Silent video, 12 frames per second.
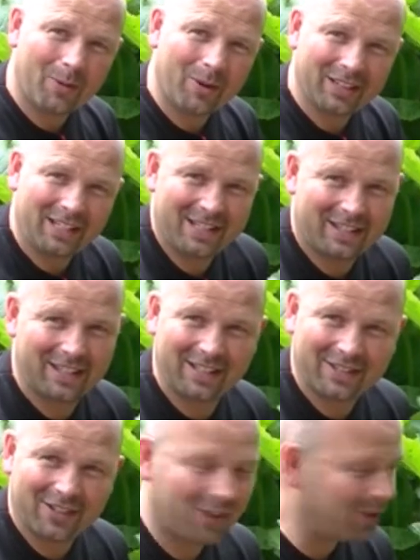what these
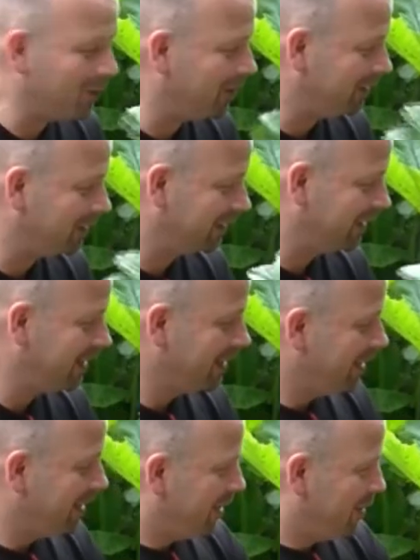things are called,
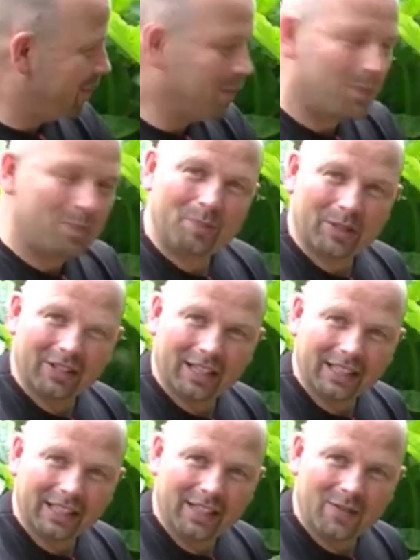but the
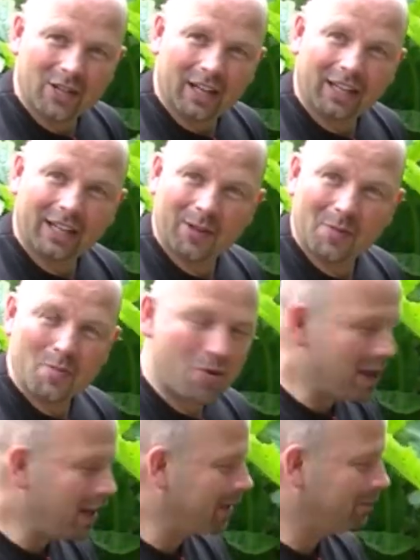leaves are like an
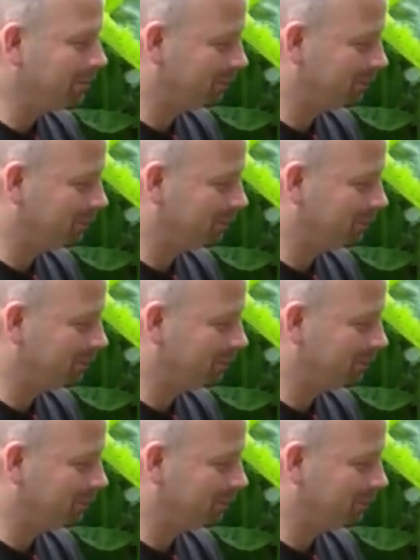umbrella.